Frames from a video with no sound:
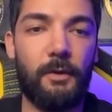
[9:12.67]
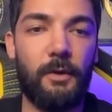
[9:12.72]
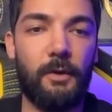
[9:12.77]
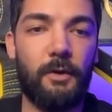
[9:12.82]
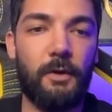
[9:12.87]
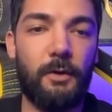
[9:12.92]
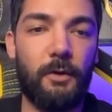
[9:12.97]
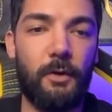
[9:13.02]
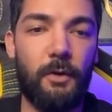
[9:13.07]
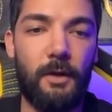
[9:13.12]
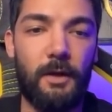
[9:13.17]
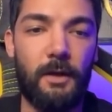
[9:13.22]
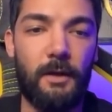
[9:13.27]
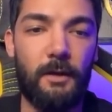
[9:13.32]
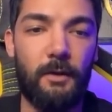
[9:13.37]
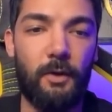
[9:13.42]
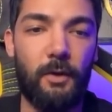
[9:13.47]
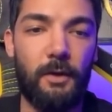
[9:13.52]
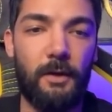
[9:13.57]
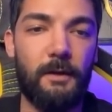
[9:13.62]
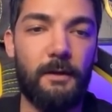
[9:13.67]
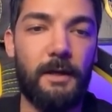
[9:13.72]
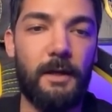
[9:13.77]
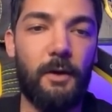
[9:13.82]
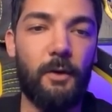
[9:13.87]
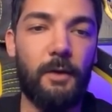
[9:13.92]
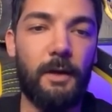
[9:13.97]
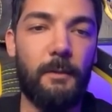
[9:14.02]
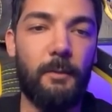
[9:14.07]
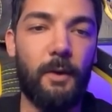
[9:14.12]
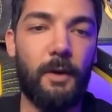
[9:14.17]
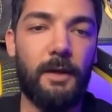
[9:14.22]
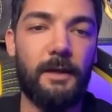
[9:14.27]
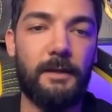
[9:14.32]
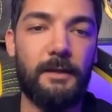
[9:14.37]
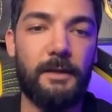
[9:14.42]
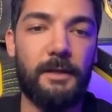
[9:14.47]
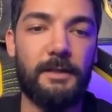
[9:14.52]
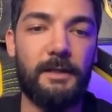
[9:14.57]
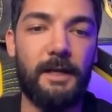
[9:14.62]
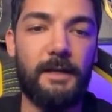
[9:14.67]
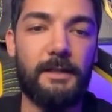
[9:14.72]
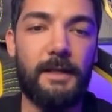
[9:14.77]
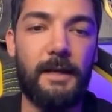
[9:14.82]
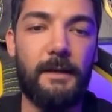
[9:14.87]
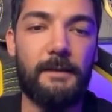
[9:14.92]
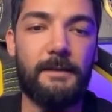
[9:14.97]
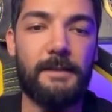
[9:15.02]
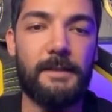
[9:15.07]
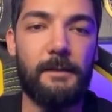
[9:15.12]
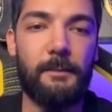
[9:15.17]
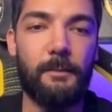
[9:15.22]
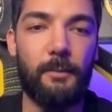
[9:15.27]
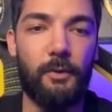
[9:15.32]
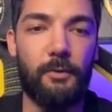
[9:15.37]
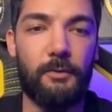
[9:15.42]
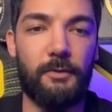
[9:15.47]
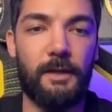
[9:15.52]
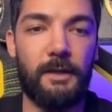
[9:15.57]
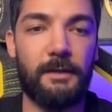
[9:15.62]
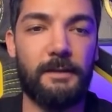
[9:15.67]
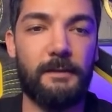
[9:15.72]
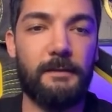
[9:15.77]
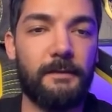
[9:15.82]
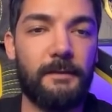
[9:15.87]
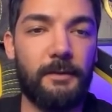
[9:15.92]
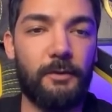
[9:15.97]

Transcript: Uh, look, look, it already bought it, just like that. Simple, friends.